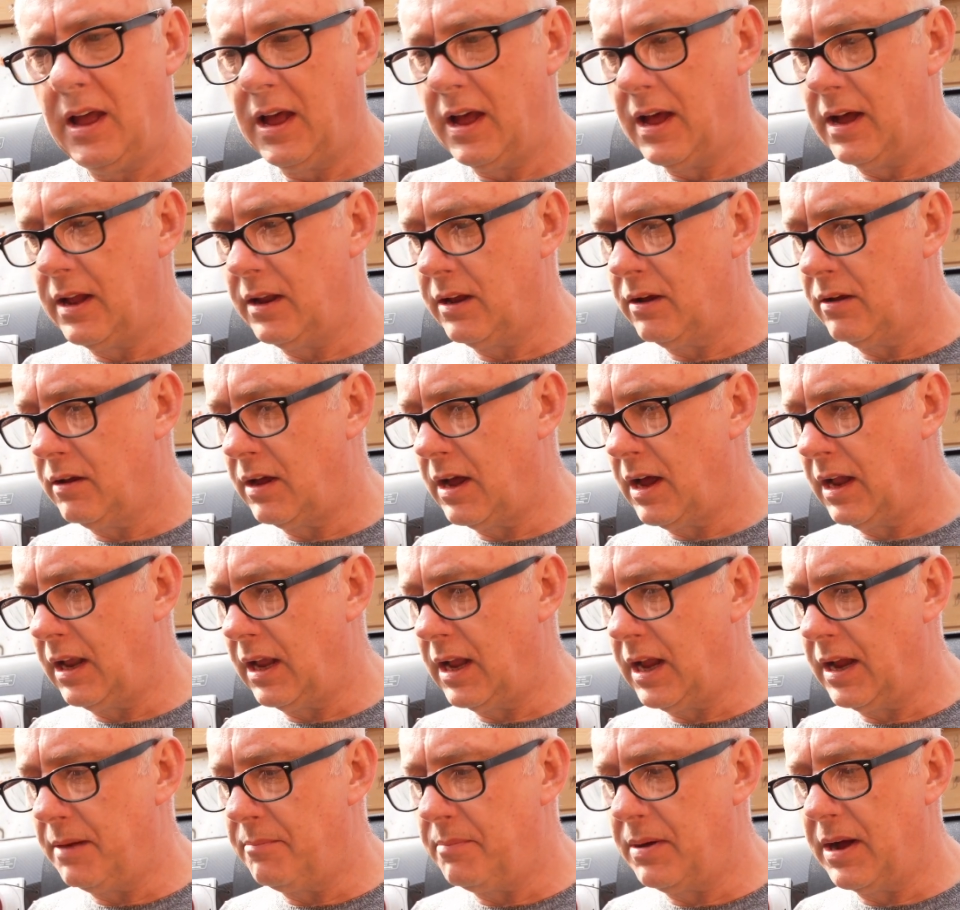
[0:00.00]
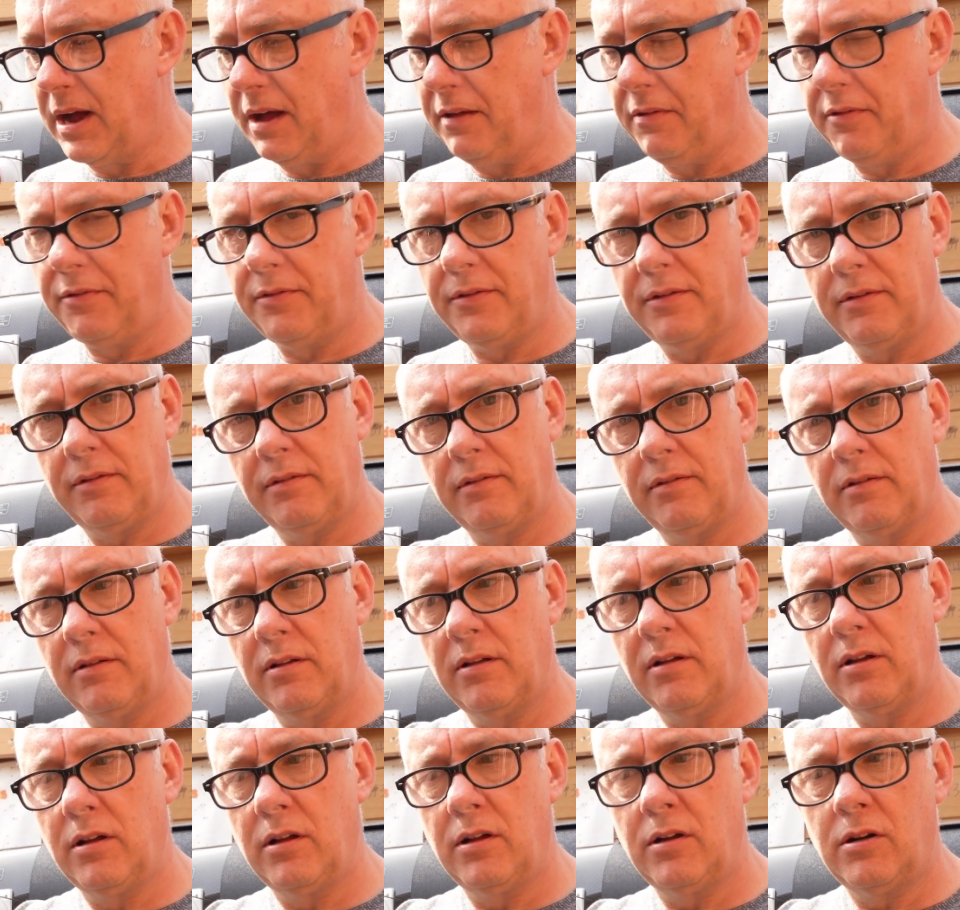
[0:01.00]
and a light path
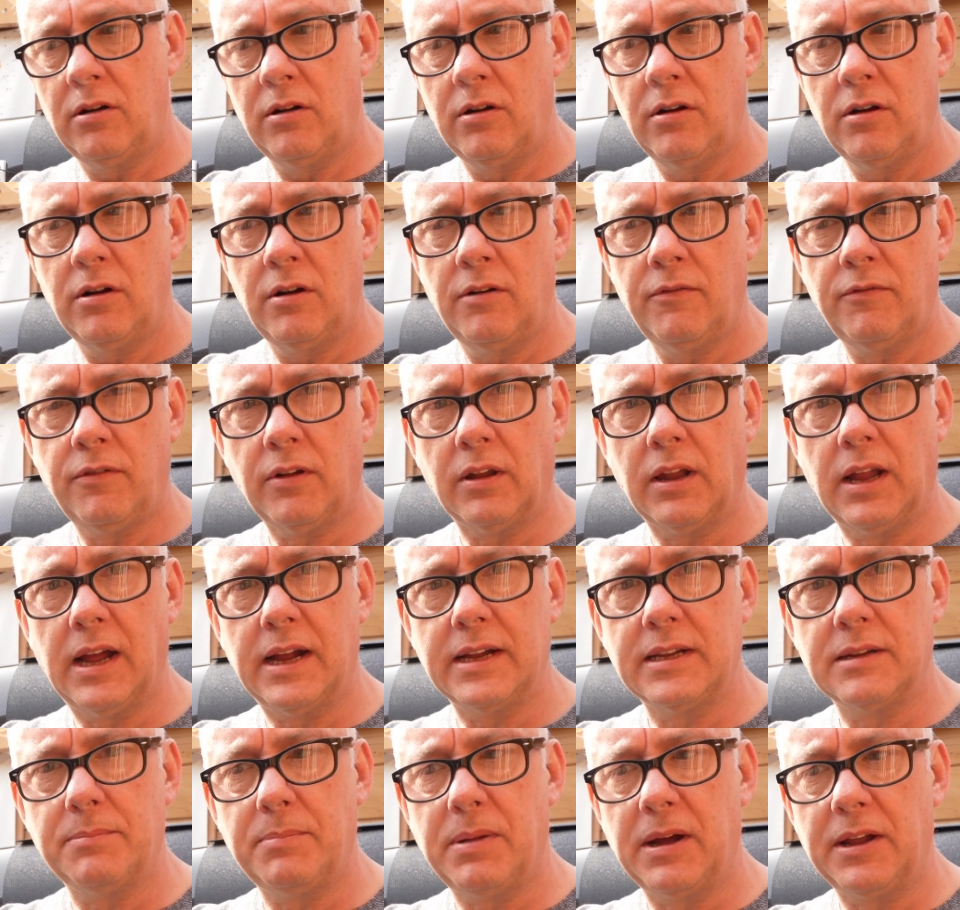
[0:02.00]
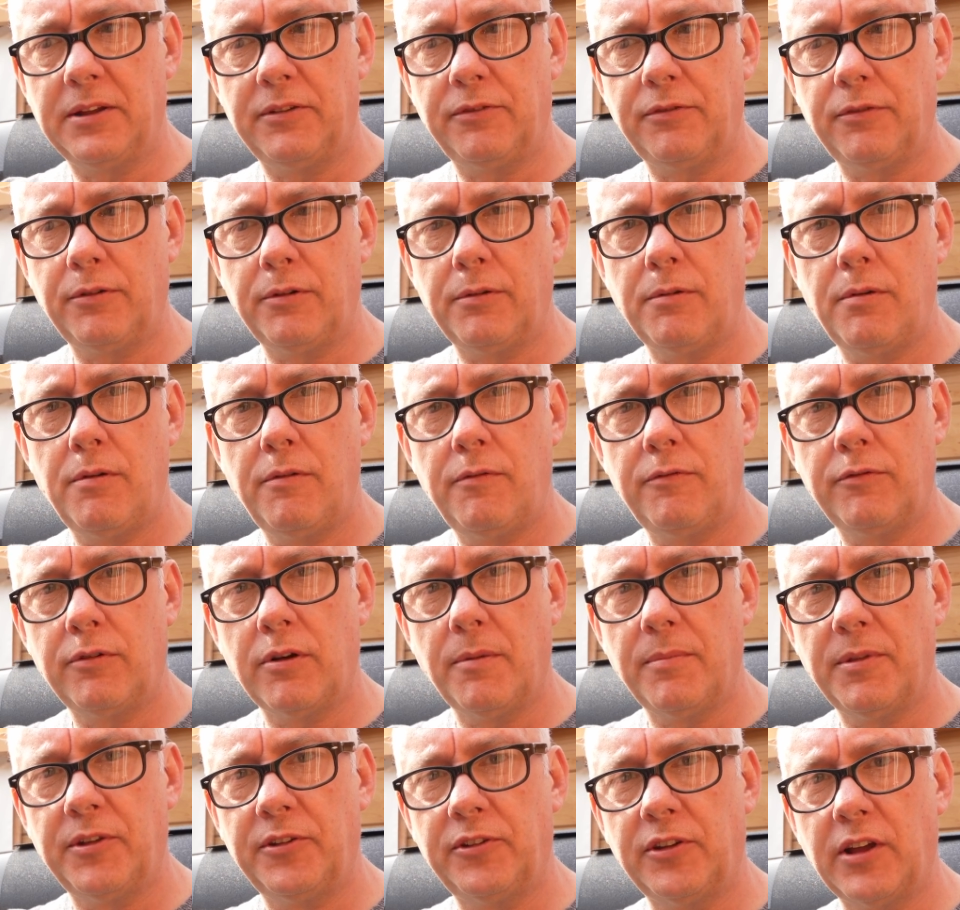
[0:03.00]
for light to pass through
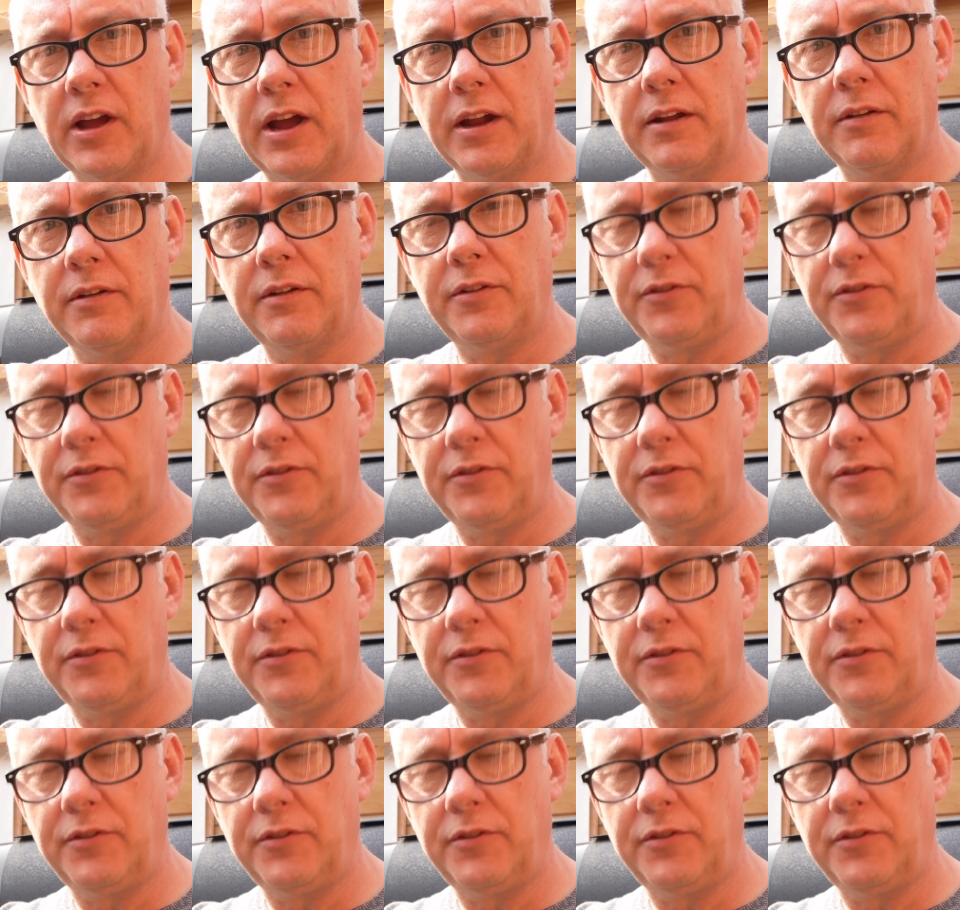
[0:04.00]
from the side of the